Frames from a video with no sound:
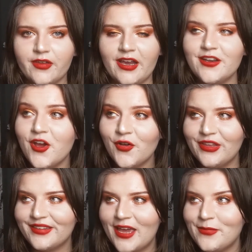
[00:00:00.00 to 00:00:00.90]
I know
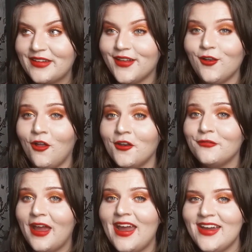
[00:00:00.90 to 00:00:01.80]
this game gets a lot
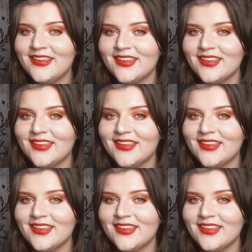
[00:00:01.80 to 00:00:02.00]
of hate,